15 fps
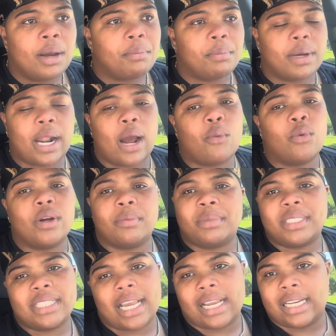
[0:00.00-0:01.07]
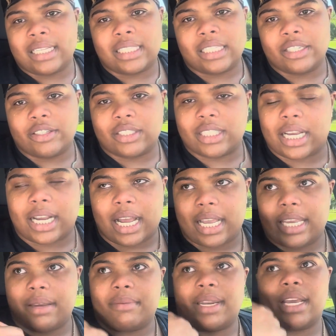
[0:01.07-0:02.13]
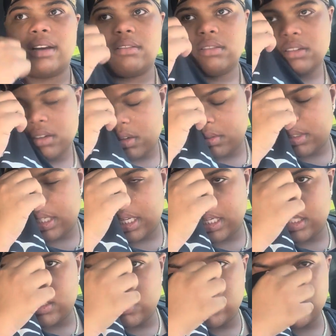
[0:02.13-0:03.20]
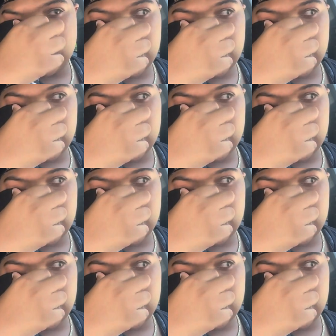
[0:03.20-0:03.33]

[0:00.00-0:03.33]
but I wouldn't be taking it serious like I am now. You know what I'm saying? So it's